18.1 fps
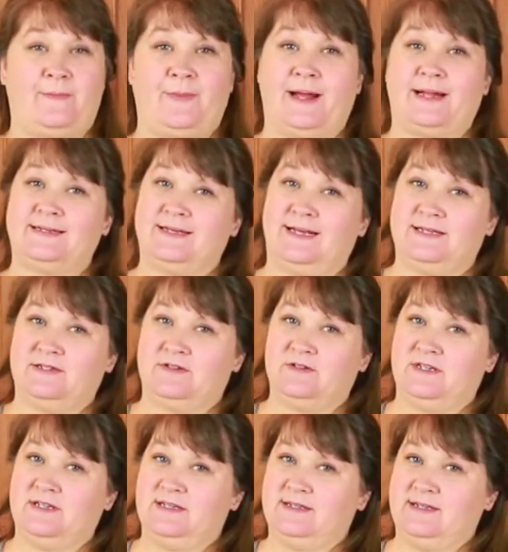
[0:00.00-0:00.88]
bite-sized
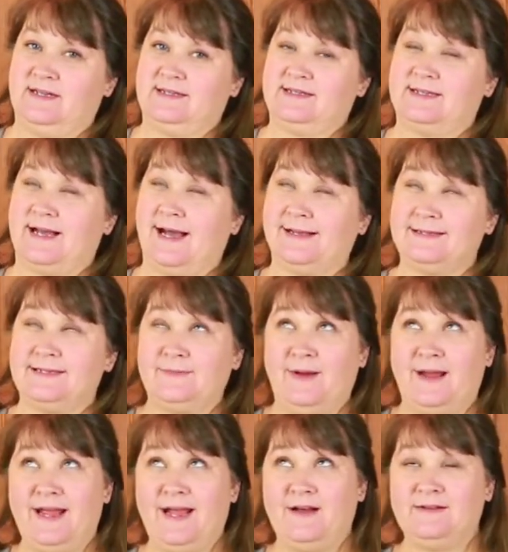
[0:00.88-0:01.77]
cookies because the guys in
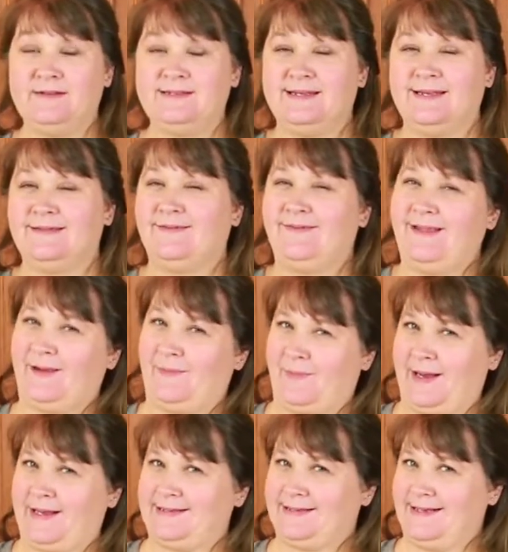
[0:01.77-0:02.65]
my house like
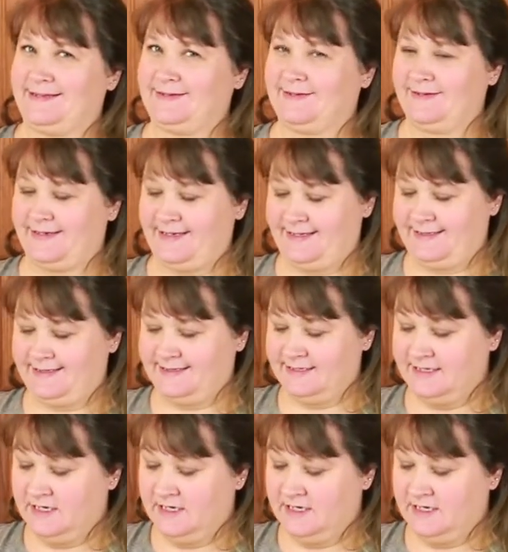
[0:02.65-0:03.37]
bite-sized cookies.